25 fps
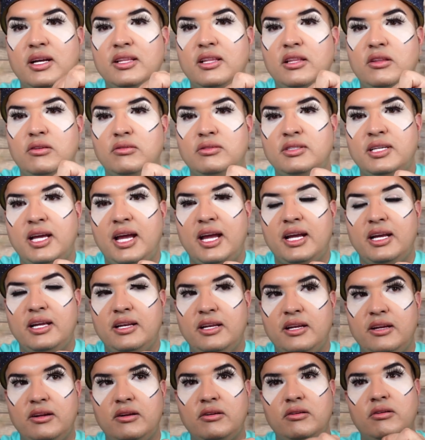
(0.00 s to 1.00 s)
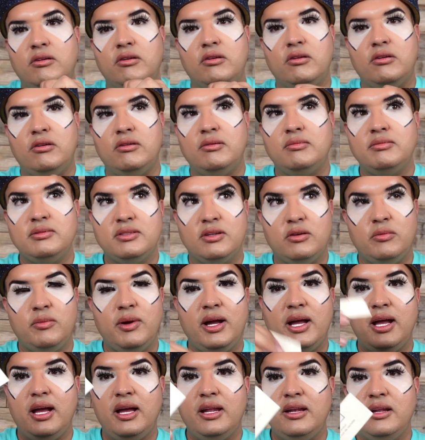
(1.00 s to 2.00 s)
got the little tag in here, girl. I'm so
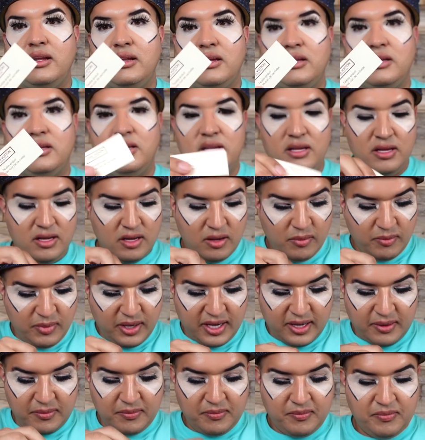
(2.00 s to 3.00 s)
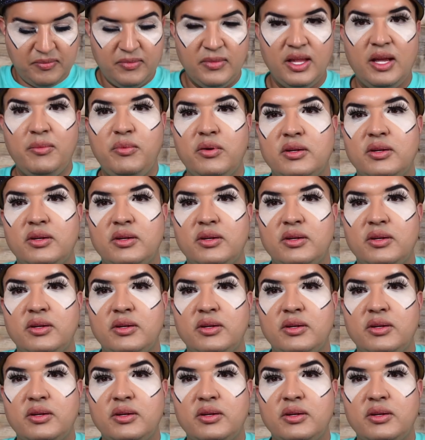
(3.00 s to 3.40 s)
bad. But it